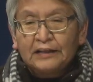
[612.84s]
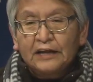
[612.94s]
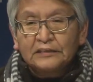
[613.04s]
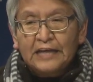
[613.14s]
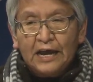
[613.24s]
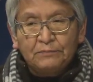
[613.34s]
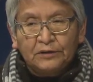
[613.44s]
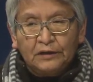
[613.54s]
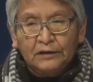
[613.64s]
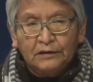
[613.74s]
that is
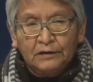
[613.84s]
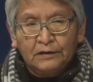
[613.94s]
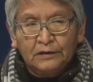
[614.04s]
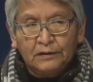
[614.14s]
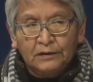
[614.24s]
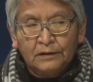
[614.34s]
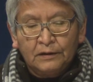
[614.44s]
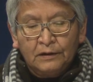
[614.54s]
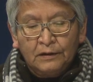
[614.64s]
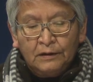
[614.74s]
happening.
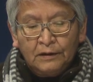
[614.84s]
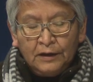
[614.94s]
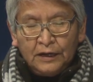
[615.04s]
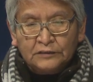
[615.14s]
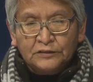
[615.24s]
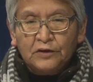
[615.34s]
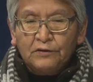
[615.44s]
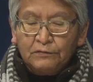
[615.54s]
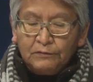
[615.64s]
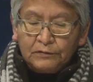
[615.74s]
And
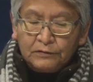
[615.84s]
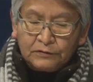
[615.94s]
so